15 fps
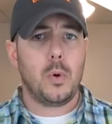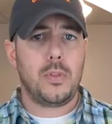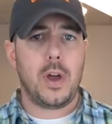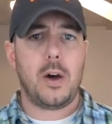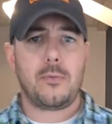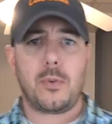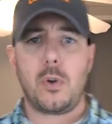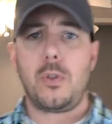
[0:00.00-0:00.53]

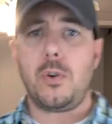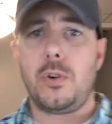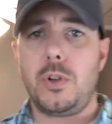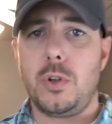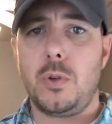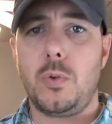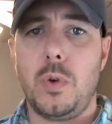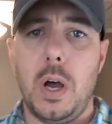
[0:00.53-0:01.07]
without further
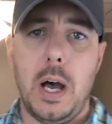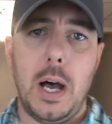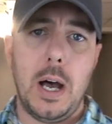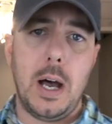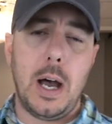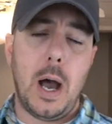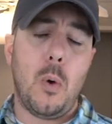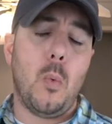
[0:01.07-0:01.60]
ado,
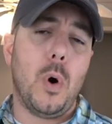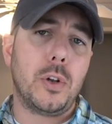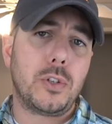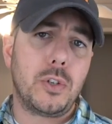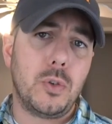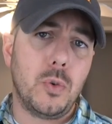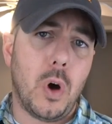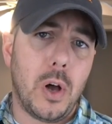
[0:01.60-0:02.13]
uh, I want
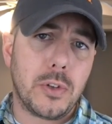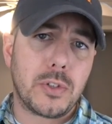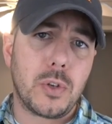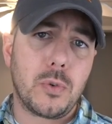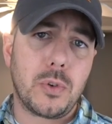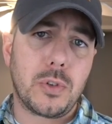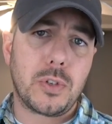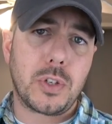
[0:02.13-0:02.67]
to
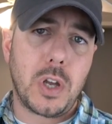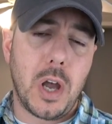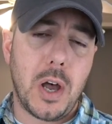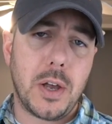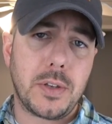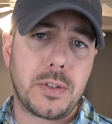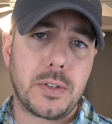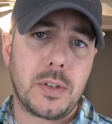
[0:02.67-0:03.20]
also
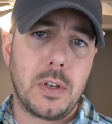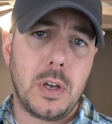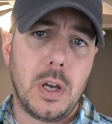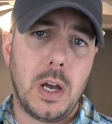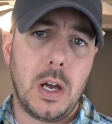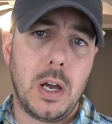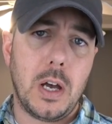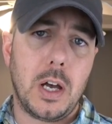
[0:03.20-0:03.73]
discuss
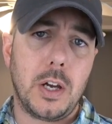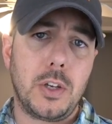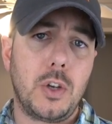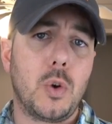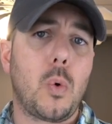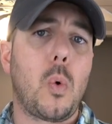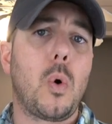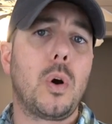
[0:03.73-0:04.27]
uh,
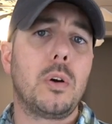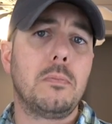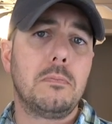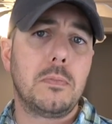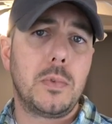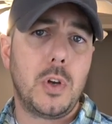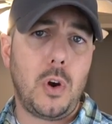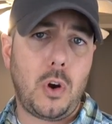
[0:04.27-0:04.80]
your
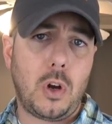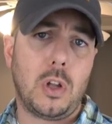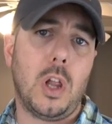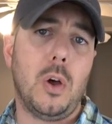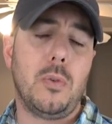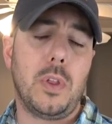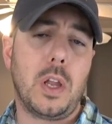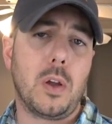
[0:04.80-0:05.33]
your
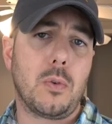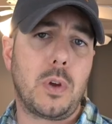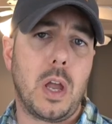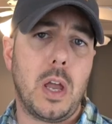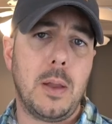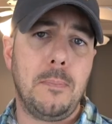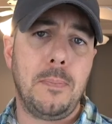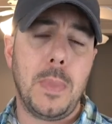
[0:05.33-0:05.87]
clothing.
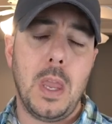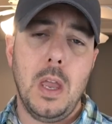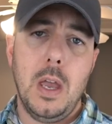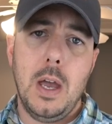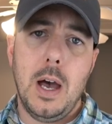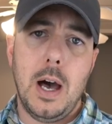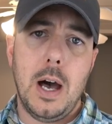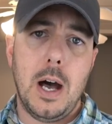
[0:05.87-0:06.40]
Okay,
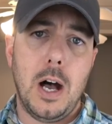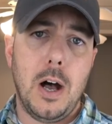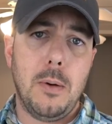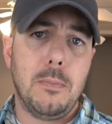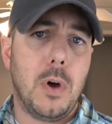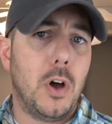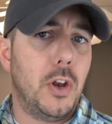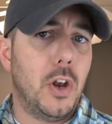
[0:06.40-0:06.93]

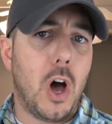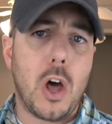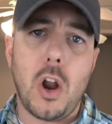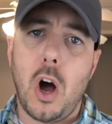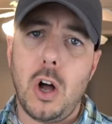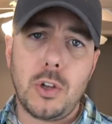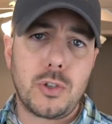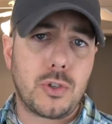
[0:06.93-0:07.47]
uh, not
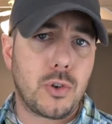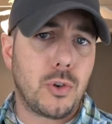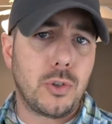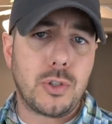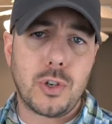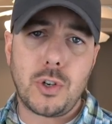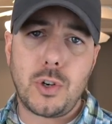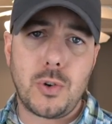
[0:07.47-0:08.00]
all
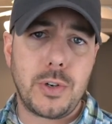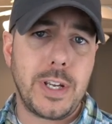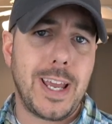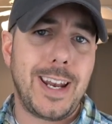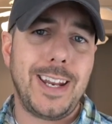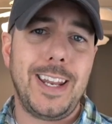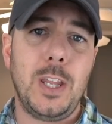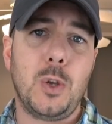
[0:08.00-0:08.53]
shirts are
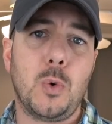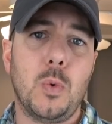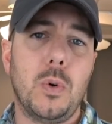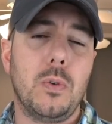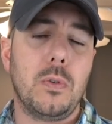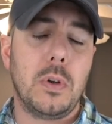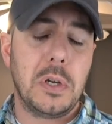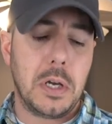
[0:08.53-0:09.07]
created
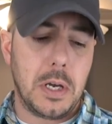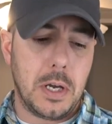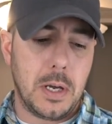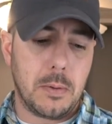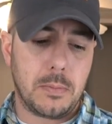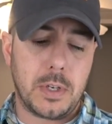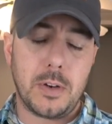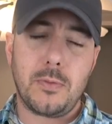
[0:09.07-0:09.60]
equal.
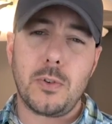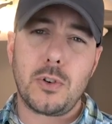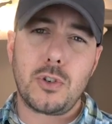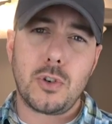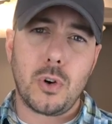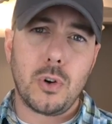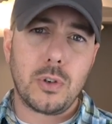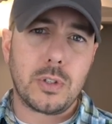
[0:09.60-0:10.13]
Uh, different
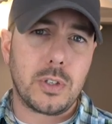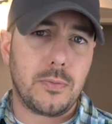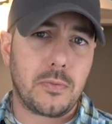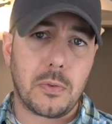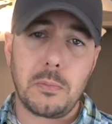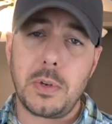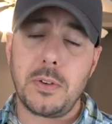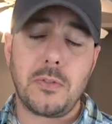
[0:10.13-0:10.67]
shirts and
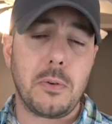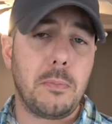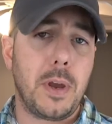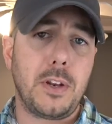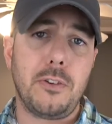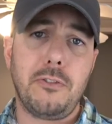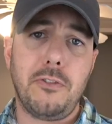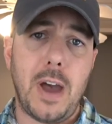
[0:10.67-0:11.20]
from different
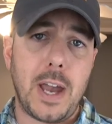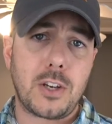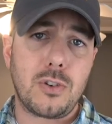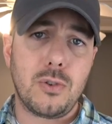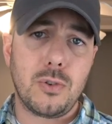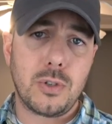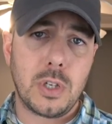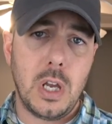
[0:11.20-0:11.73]

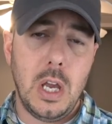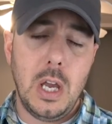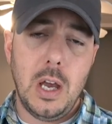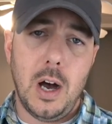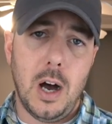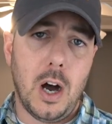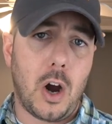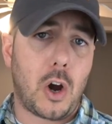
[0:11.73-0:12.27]
manufacturers
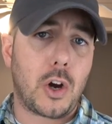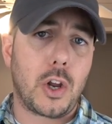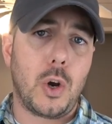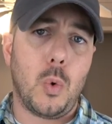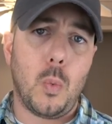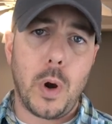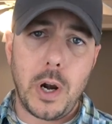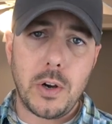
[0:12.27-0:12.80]
uh, are going
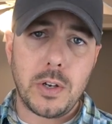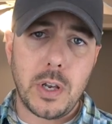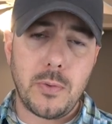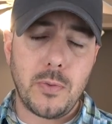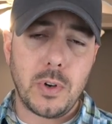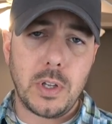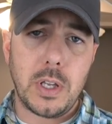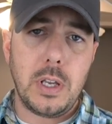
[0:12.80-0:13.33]
to wear
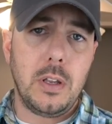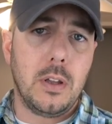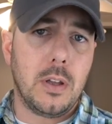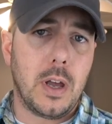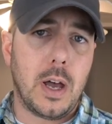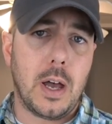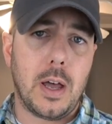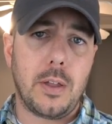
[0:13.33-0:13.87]
differently.
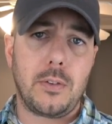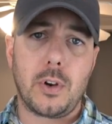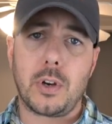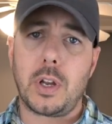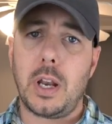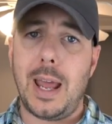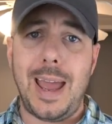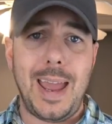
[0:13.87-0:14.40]
Uh, they're
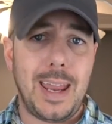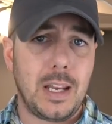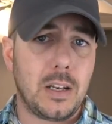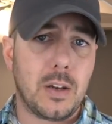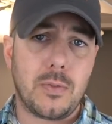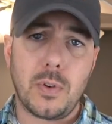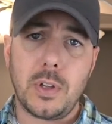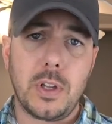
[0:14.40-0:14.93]
going to hang
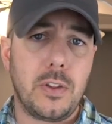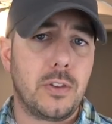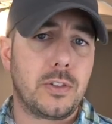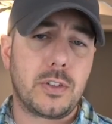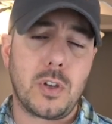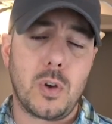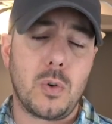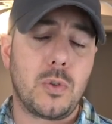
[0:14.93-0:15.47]
differently,
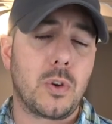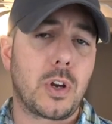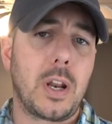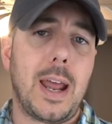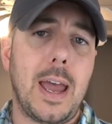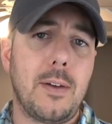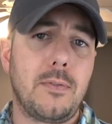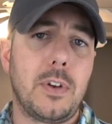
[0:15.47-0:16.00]
so they're going
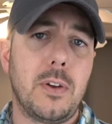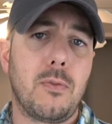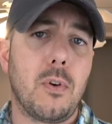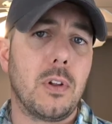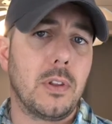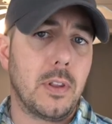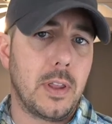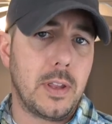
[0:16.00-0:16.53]
to have
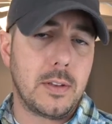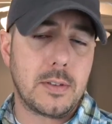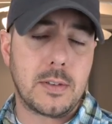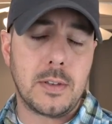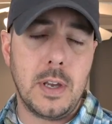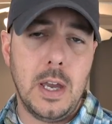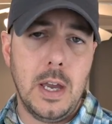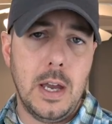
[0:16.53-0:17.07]
different
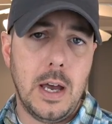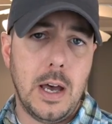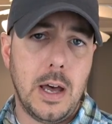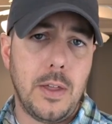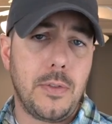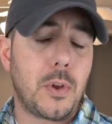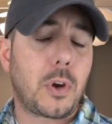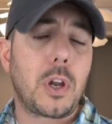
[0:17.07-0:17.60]
lengths. Uh,
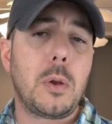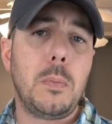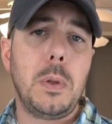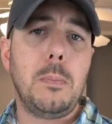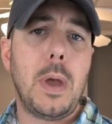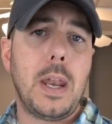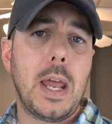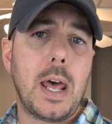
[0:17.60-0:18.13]
and they're going to be
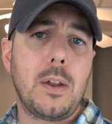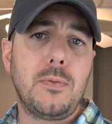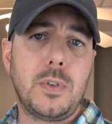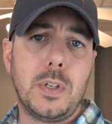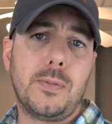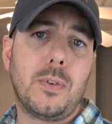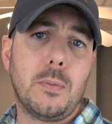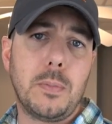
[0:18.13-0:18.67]
made out of
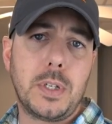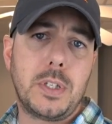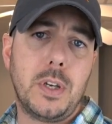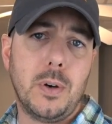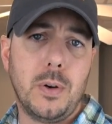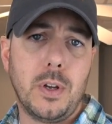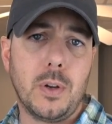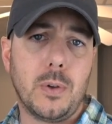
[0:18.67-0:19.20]
different
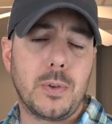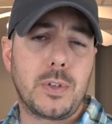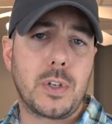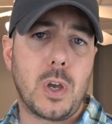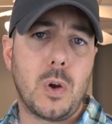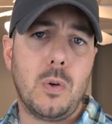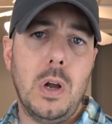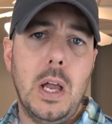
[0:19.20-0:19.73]
materials.
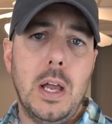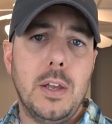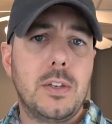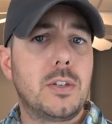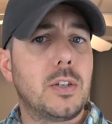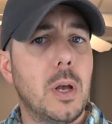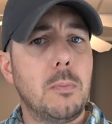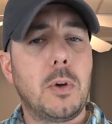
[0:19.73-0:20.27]
So
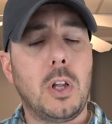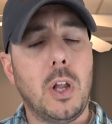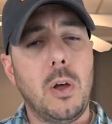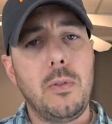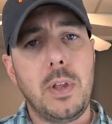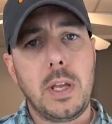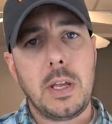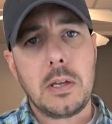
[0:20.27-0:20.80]
some
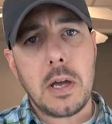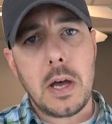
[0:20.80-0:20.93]
clothing